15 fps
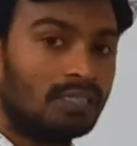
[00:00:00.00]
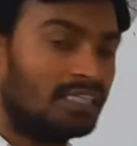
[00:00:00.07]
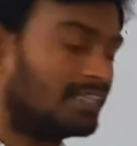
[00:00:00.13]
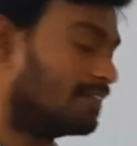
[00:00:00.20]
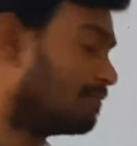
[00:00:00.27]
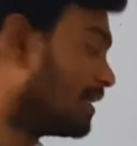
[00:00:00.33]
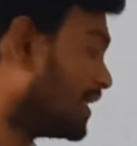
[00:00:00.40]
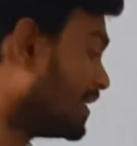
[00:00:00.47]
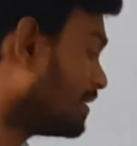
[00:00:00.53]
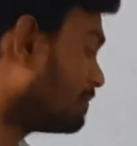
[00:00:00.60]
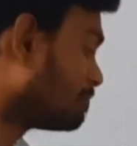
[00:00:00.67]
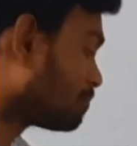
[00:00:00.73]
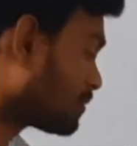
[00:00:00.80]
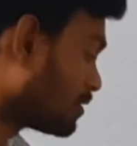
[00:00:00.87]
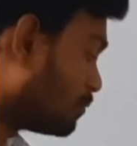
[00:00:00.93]
will
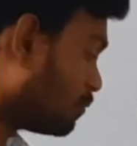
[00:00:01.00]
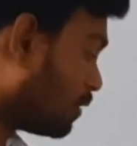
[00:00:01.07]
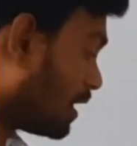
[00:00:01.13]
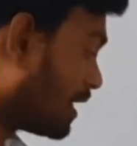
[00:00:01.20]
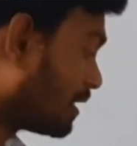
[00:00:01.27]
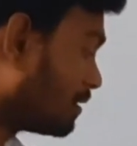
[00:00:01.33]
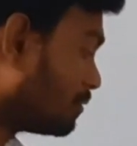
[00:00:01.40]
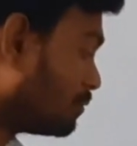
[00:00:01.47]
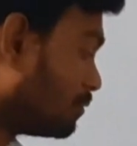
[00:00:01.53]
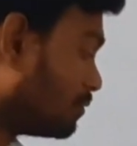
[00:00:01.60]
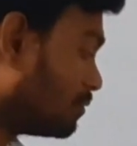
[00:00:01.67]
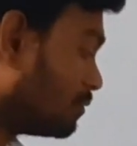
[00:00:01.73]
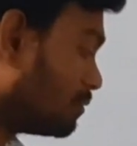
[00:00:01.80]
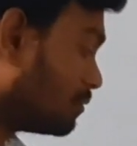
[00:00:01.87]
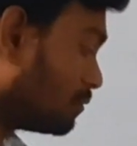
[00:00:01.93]
divide
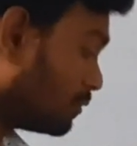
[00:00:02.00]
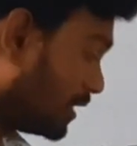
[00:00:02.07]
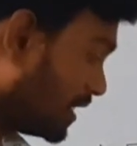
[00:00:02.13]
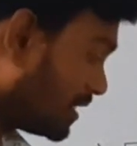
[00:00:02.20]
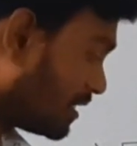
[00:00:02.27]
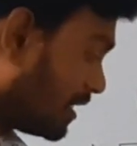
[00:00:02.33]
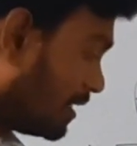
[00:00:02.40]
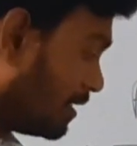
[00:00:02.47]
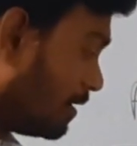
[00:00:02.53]
1 with